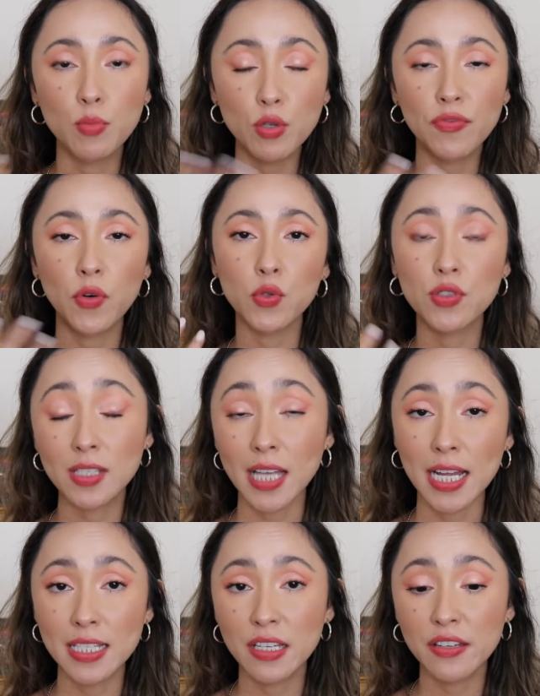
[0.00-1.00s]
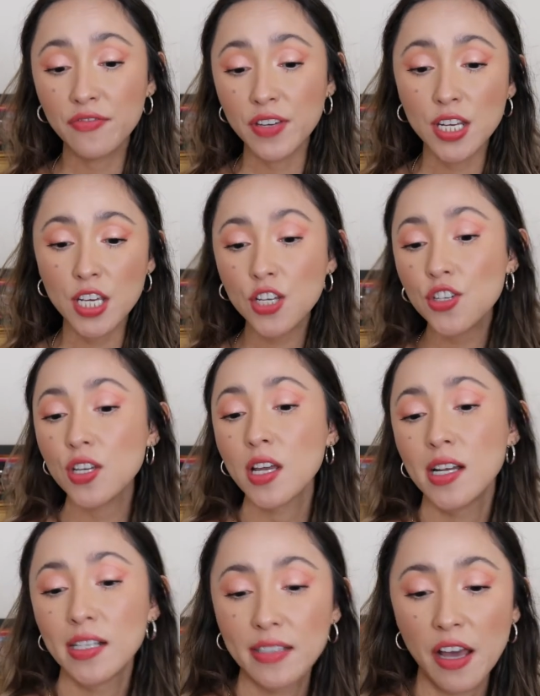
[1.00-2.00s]
beautiful satin finish,
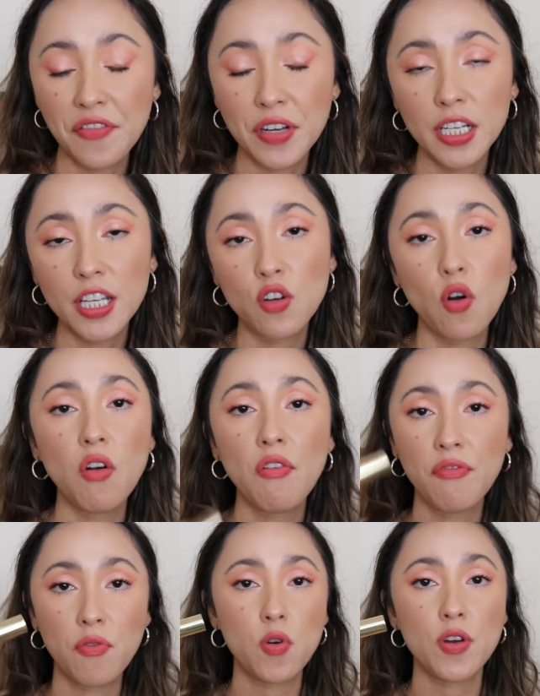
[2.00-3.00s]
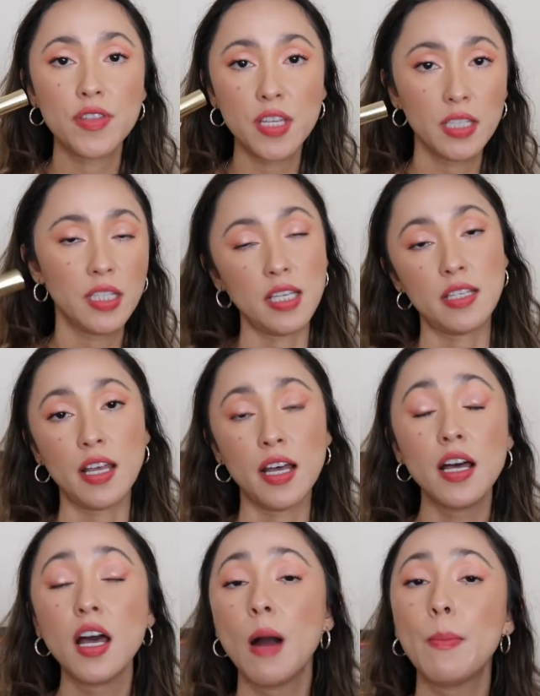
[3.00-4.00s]
definitely go for the Lisa.
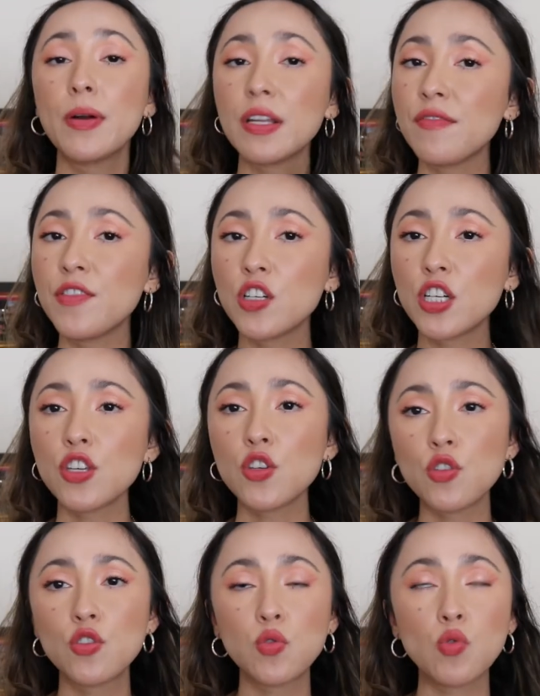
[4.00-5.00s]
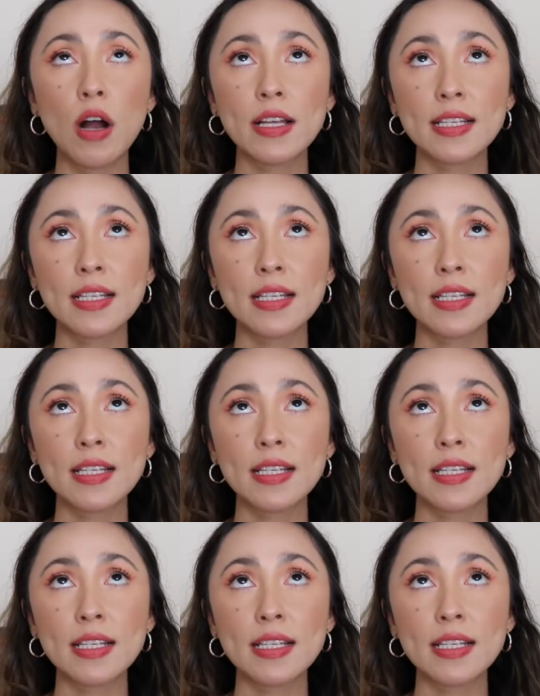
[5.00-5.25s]
But if you're used to a